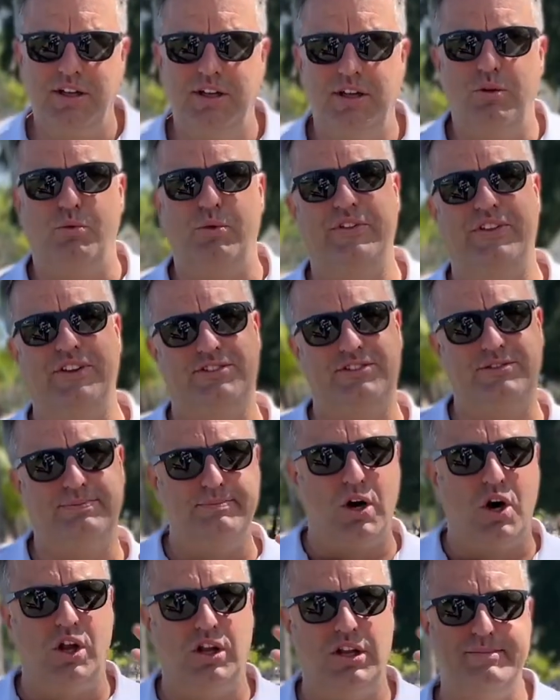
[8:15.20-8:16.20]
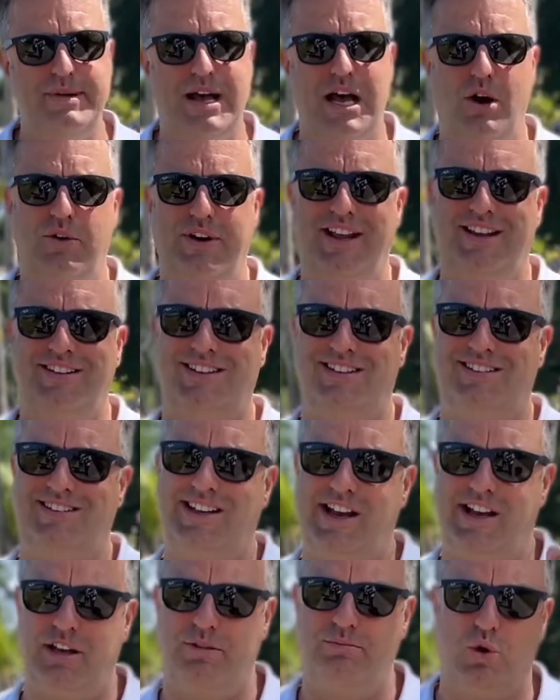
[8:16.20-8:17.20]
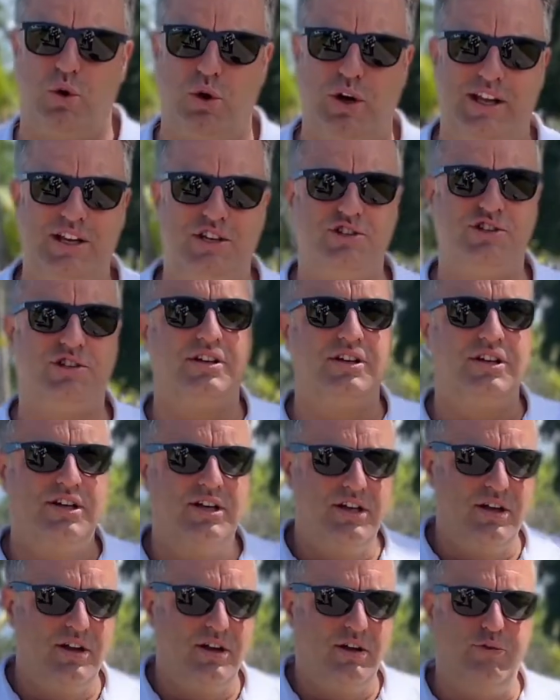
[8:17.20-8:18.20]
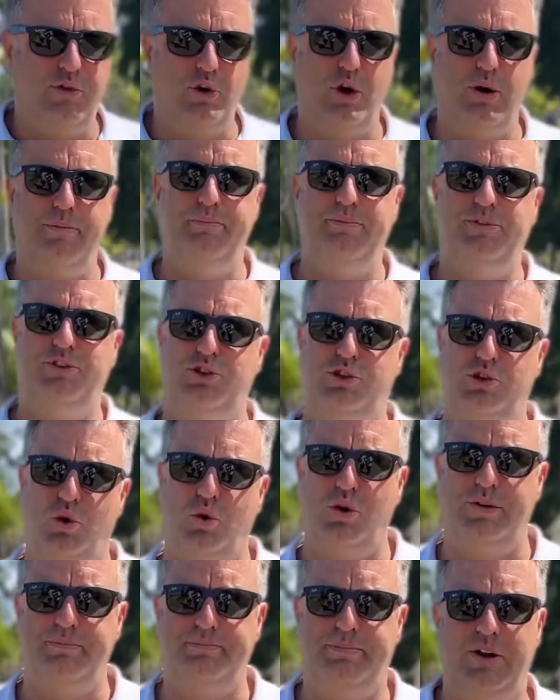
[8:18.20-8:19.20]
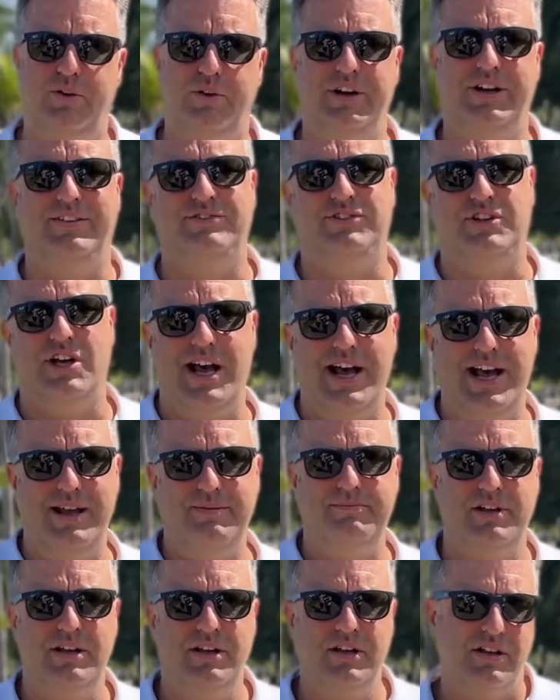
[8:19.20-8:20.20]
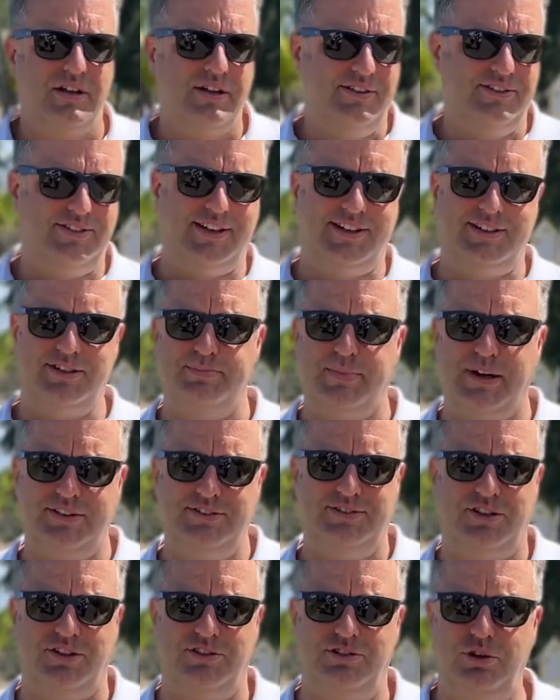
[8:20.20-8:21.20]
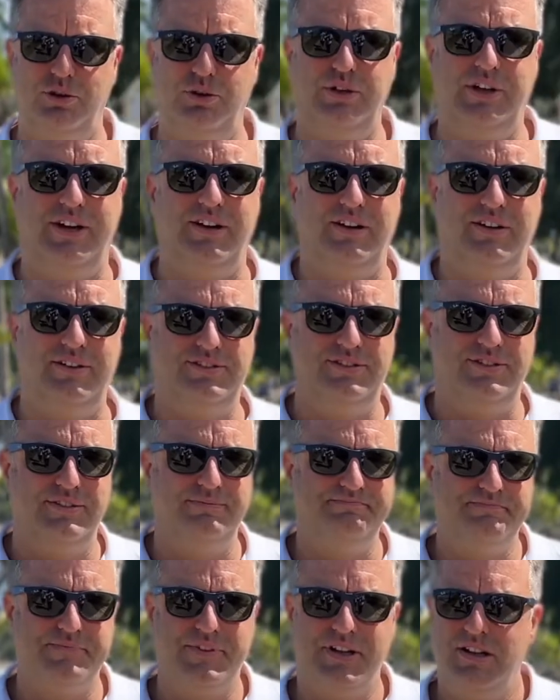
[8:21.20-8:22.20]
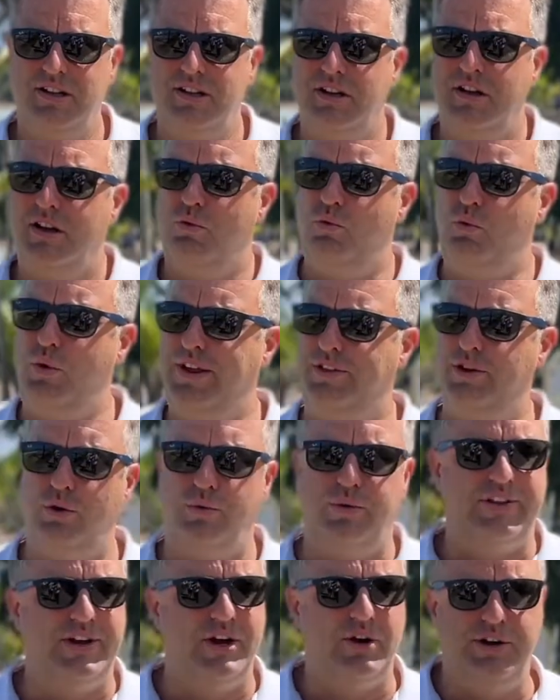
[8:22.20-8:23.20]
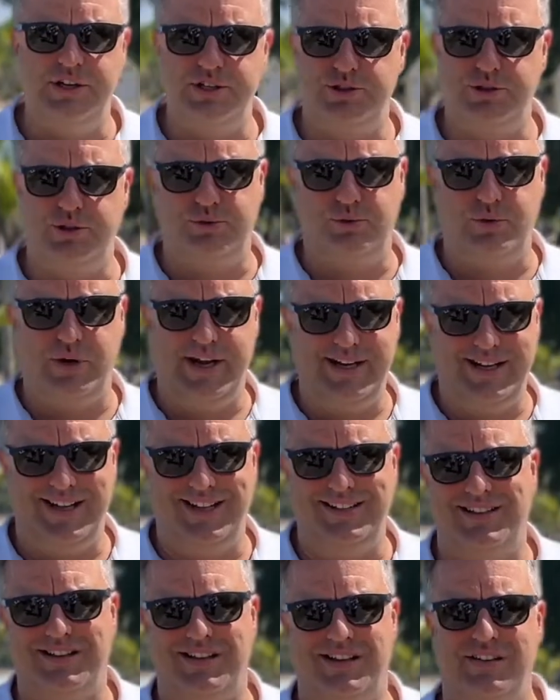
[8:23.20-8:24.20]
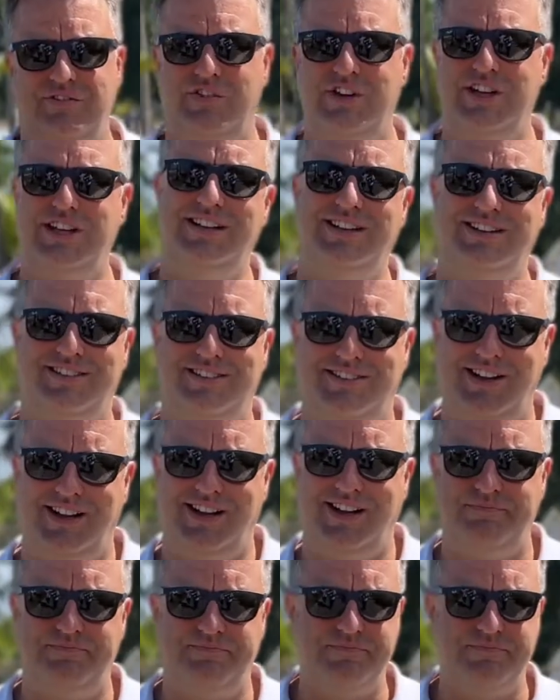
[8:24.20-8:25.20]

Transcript: with a small amount as a second mortgage for a short period of time, 6 months to 2 years, with or without interest rate. It's a convenience thing.